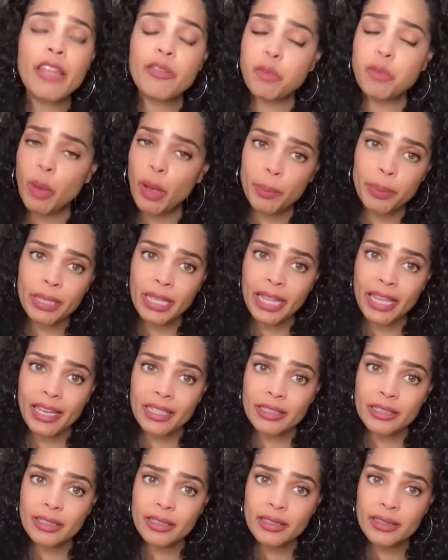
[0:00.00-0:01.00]
well
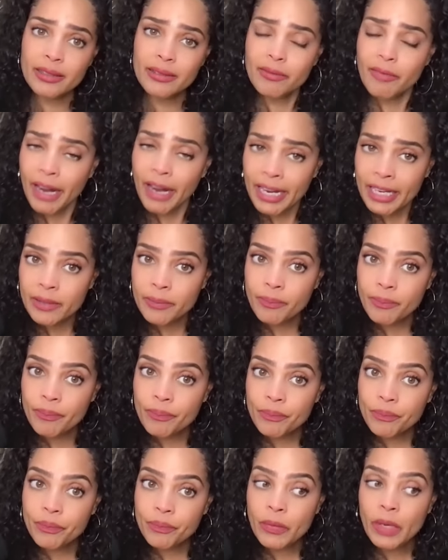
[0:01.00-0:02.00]
planned, right?
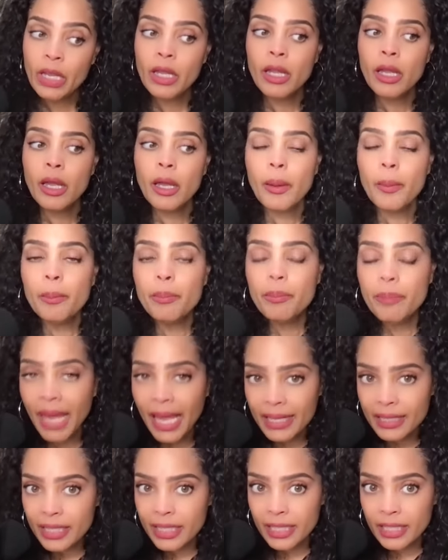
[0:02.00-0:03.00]

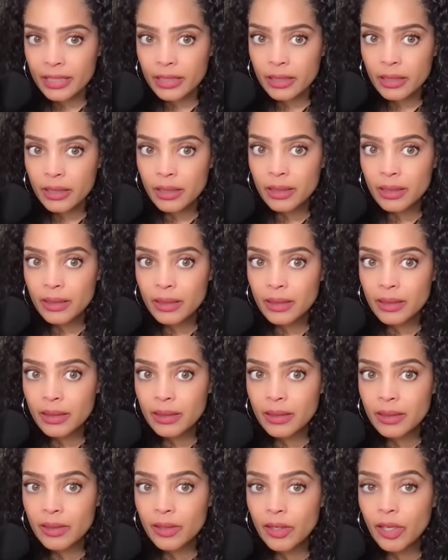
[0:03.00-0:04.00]
Meghan,
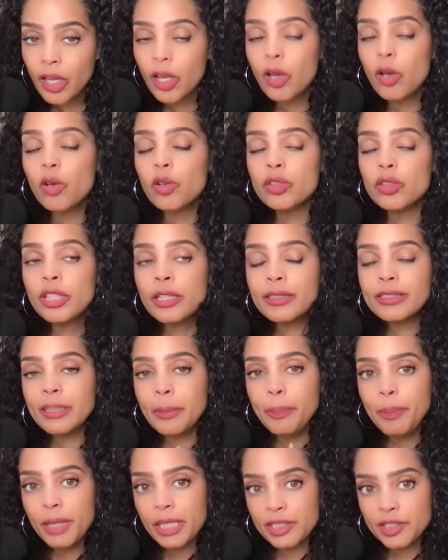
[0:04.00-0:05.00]
there is a
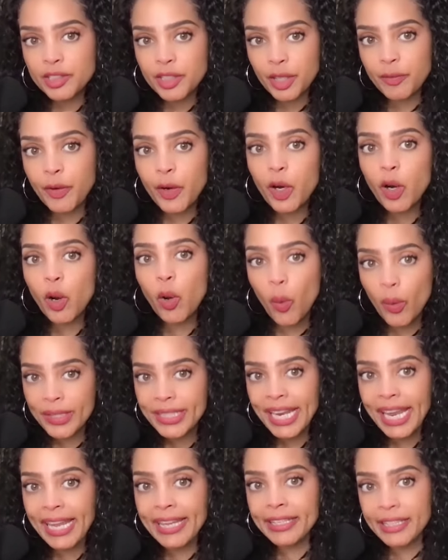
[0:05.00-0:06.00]
picture of her on
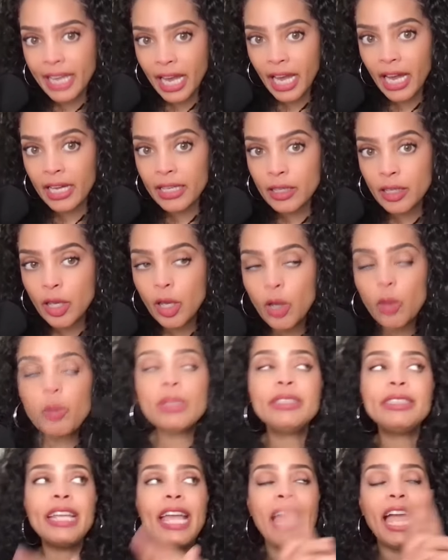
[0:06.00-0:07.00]
a yacht,
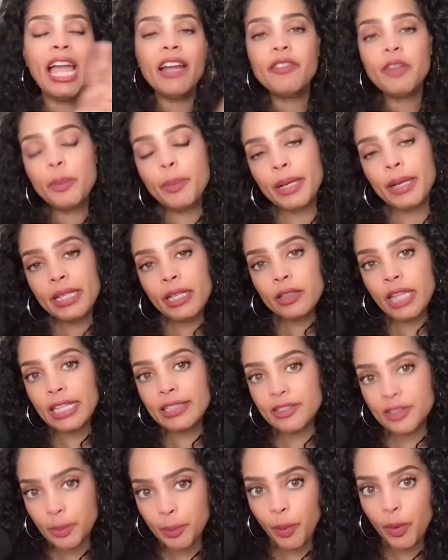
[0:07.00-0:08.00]
which everybody likes
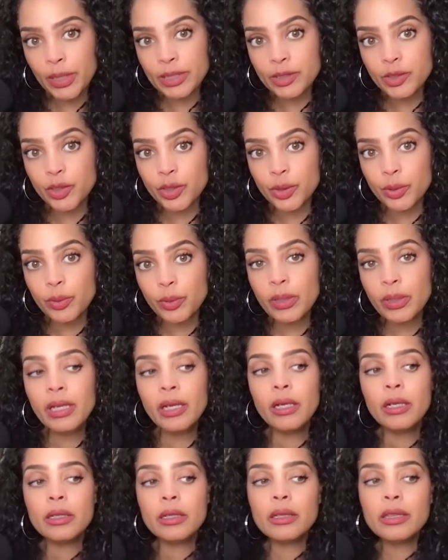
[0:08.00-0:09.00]
to point to.
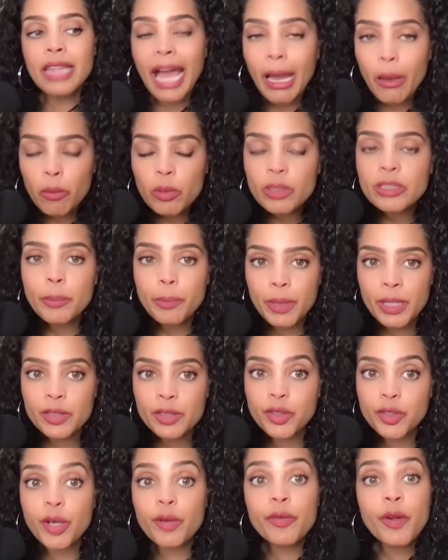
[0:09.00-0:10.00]
That was a picture
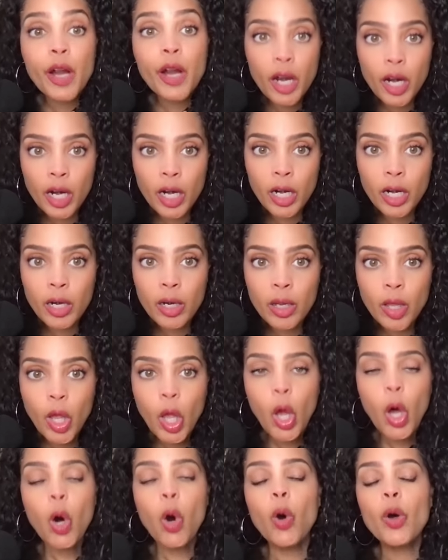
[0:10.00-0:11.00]
of her
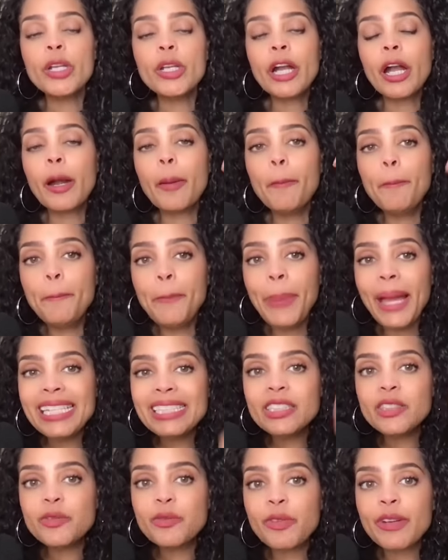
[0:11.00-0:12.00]
on her
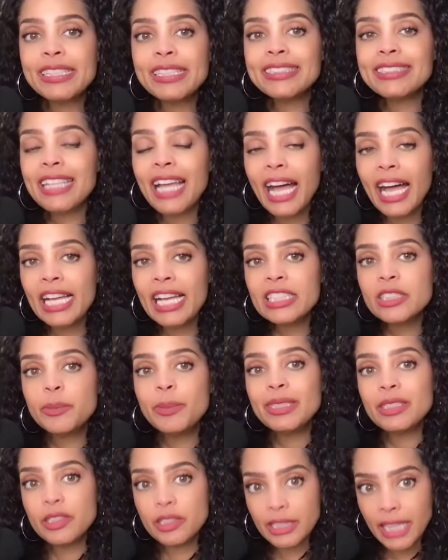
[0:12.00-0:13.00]
best friend's
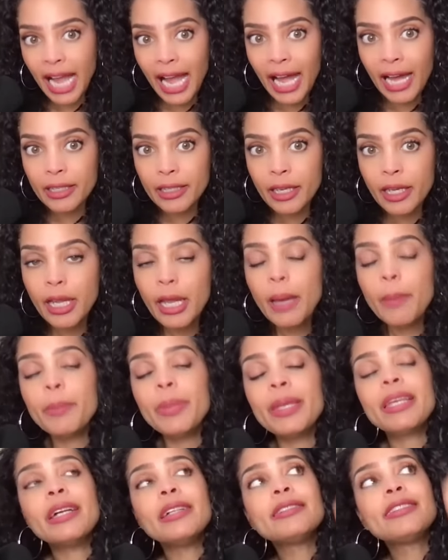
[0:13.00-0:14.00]
husband's yacht
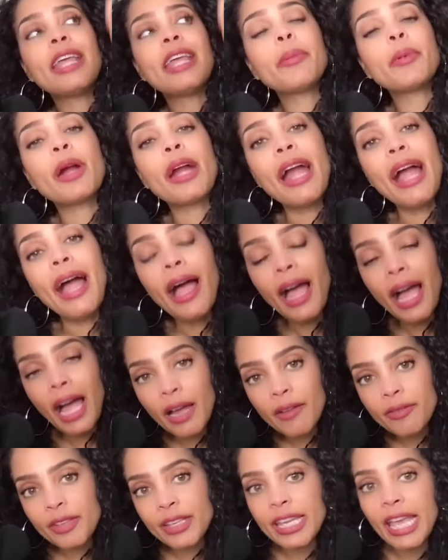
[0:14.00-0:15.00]
because they were
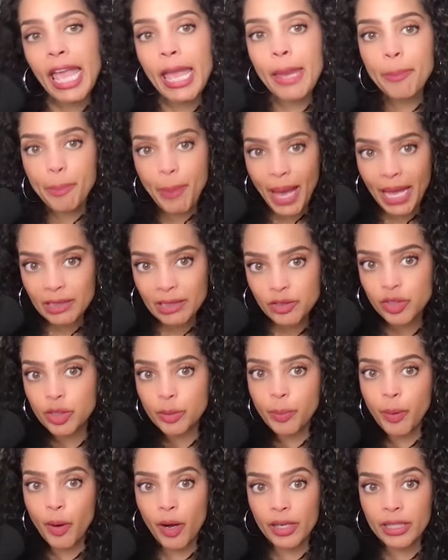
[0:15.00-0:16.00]
having a bachelor
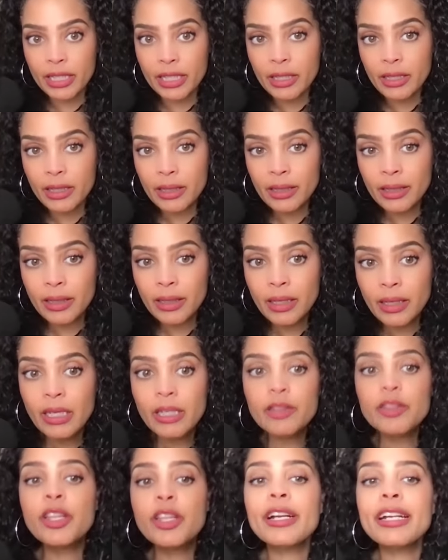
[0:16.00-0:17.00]
party.
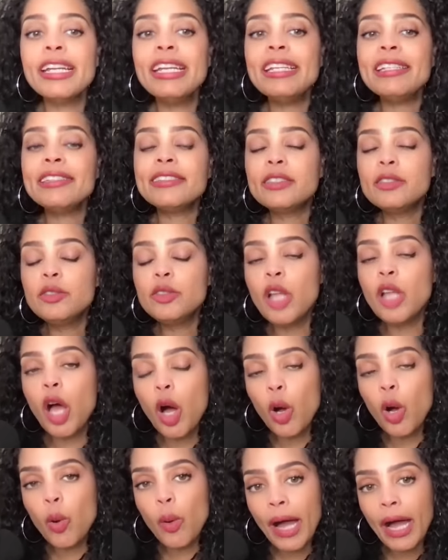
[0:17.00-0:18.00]
There is no
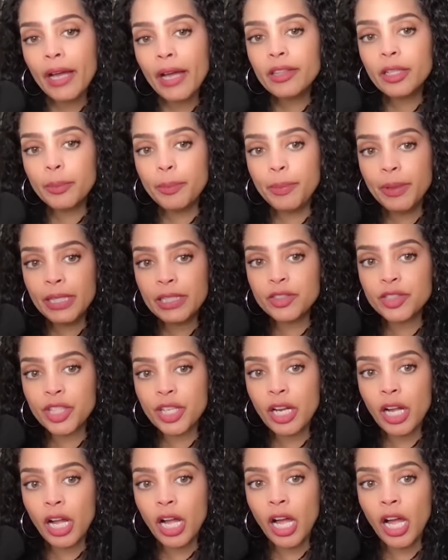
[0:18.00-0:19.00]
other picture
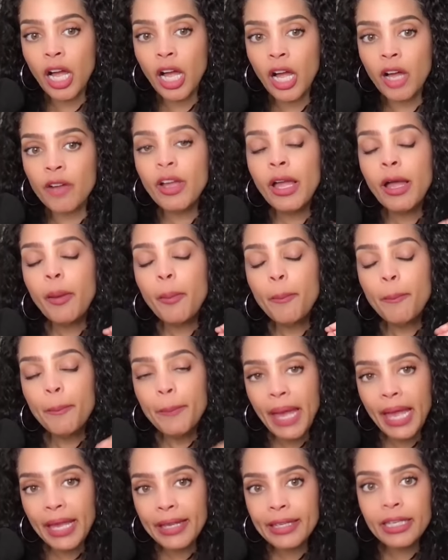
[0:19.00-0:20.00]
of
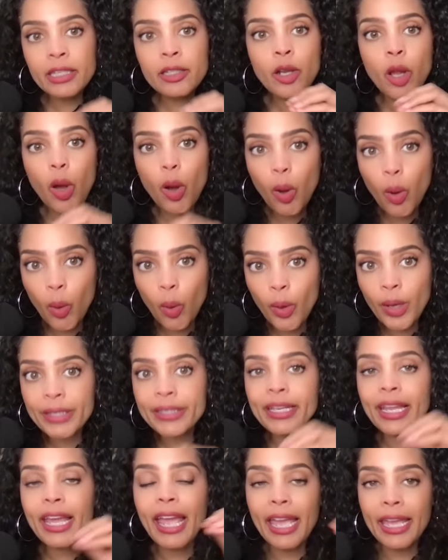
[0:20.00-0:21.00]
Meghan on
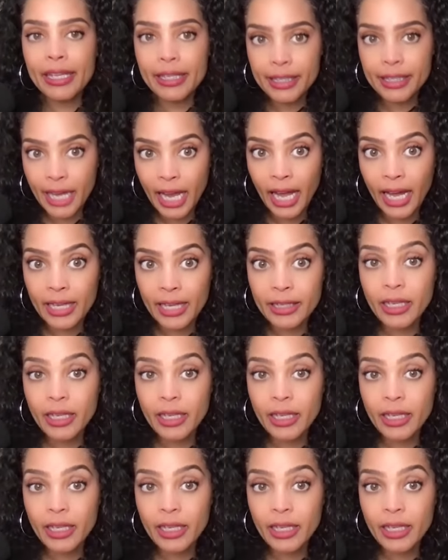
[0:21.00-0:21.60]
a yacht.